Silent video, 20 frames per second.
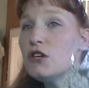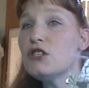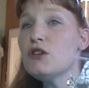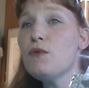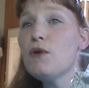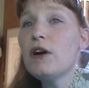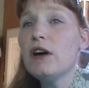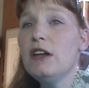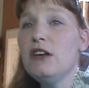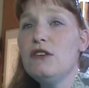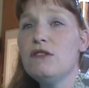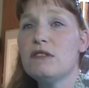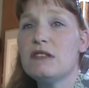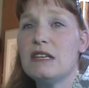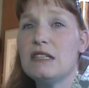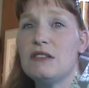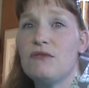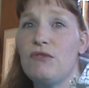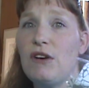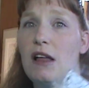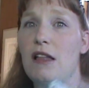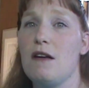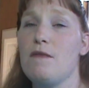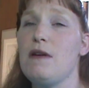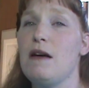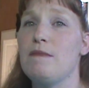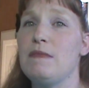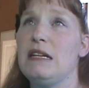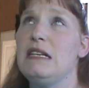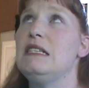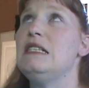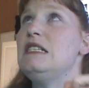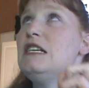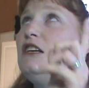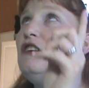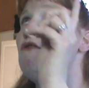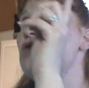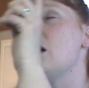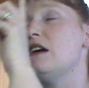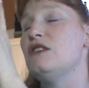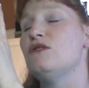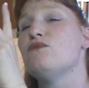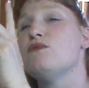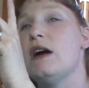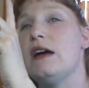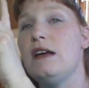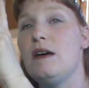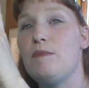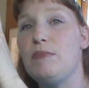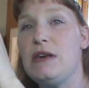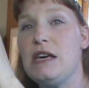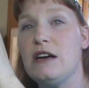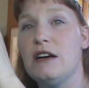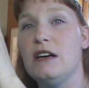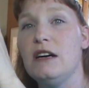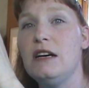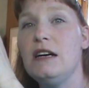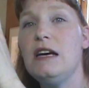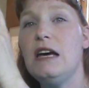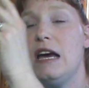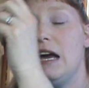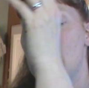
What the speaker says: So we're going to use this vellum. I'm going to stick you guys right up here,